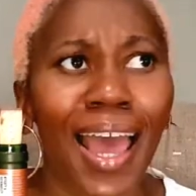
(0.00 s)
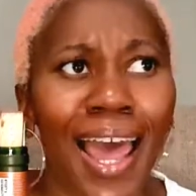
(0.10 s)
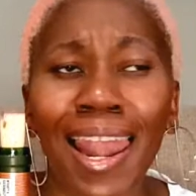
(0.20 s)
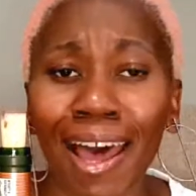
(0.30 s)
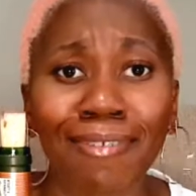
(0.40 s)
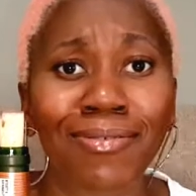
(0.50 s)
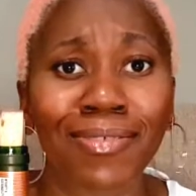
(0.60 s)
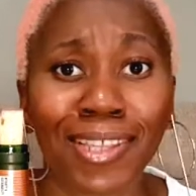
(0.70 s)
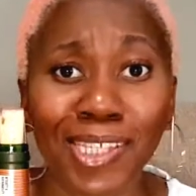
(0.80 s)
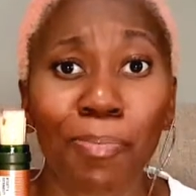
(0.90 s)
I love
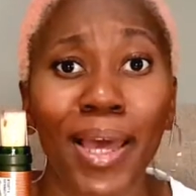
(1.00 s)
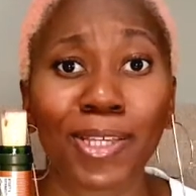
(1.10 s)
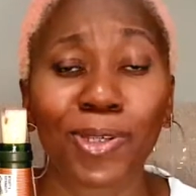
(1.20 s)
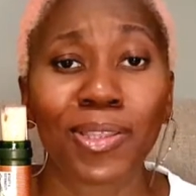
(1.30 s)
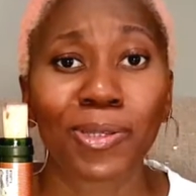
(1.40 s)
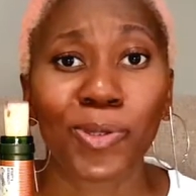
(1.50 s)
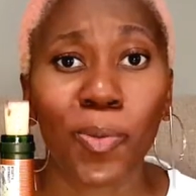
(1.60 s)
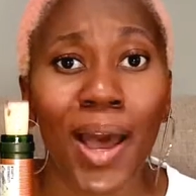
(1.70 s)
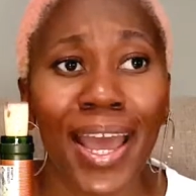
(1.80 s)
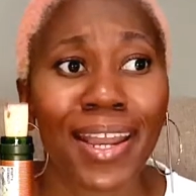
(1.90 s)
the spice on this
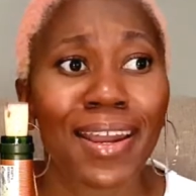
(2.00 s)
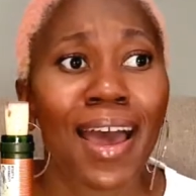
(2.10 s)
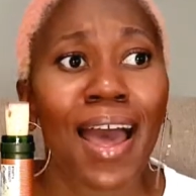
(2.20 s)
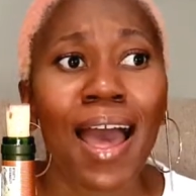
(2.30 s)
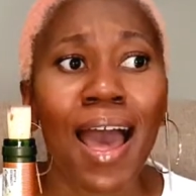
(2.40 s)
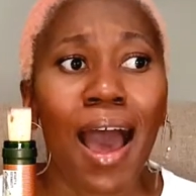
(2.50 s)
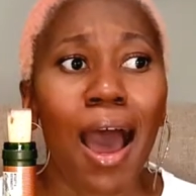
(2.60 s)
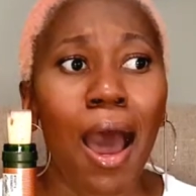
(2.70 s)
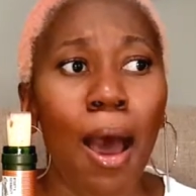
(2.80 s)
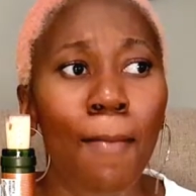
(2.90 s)
wine.
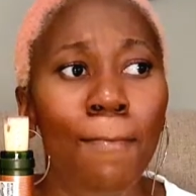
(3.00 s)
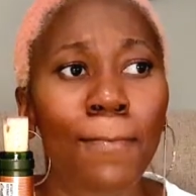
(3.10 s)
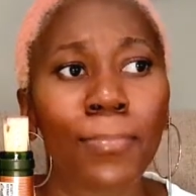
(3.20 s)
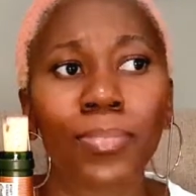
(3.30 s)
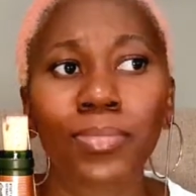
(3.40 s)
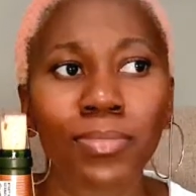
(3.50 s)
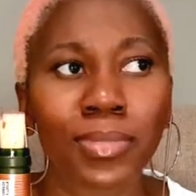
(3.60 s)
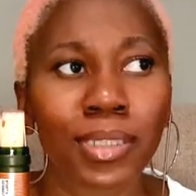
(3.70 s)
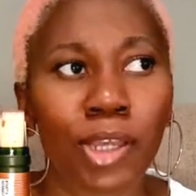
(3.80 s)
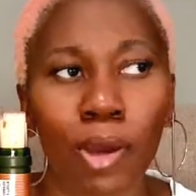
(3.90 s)

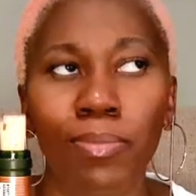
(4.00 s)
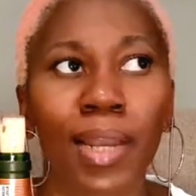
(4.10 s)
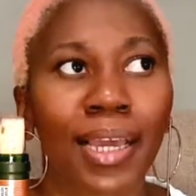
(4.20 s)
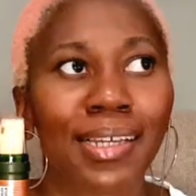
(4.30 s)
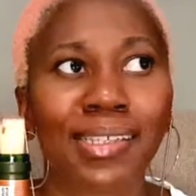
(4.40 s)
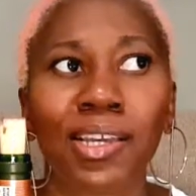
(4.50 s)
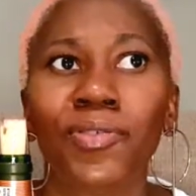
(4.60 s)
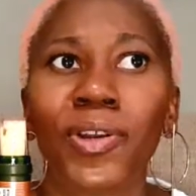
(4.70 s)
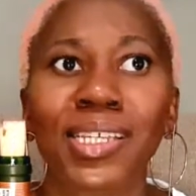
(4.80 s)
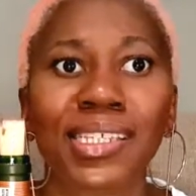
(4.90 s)
Yeah, like I said,
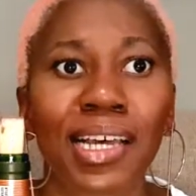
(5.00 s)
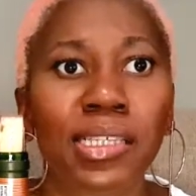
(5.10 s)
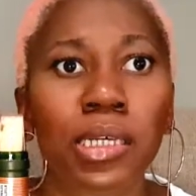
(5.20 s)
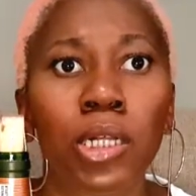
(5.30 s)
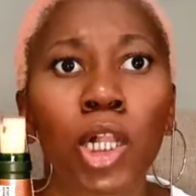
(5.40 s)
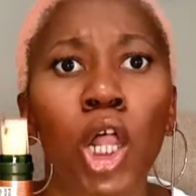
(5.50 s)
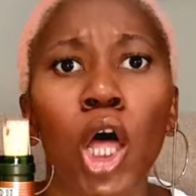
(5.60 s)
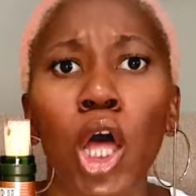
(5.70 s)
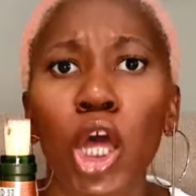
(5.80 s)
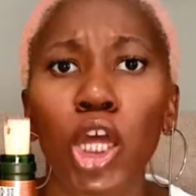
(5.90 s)
very subtle.
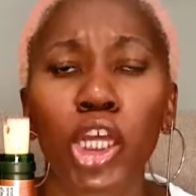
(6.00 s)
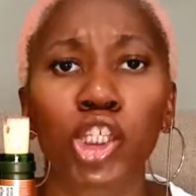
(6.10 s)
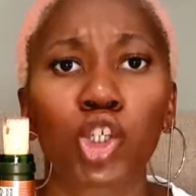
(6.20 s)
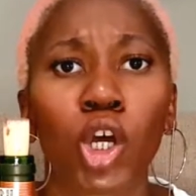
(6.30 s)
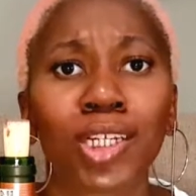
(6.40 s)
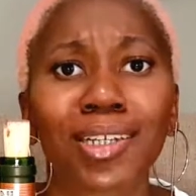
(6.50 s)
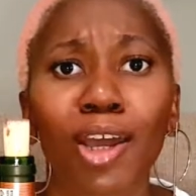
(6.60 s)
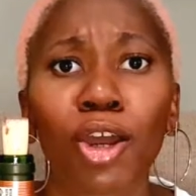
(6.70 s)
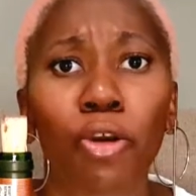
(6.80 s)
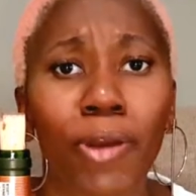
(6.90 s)
It's not
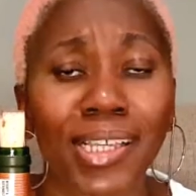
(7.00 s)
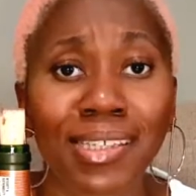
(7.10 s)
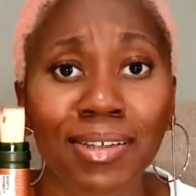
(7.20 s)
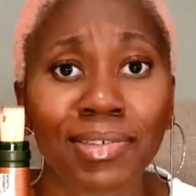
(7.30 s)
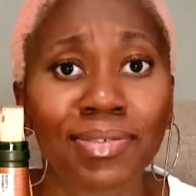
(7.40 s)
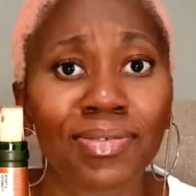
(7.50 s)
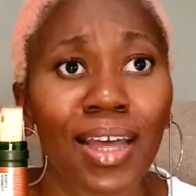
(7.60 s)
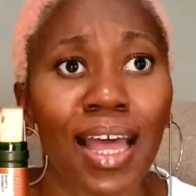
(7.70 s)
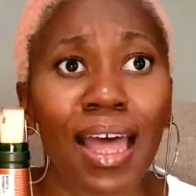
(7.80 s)
aggressive.